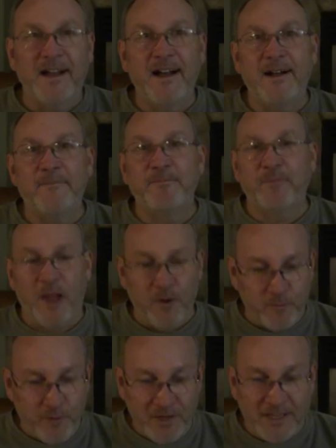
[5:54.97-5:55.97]
Um, I
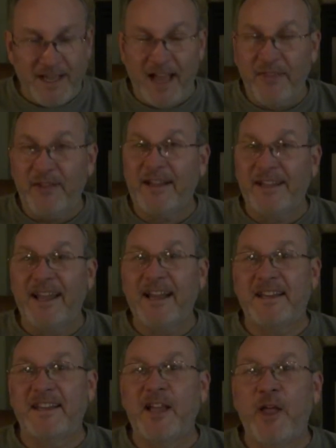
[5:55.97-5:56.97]
really, I think I
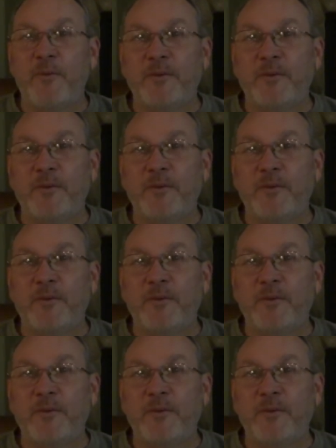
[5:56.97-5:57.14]
liked the other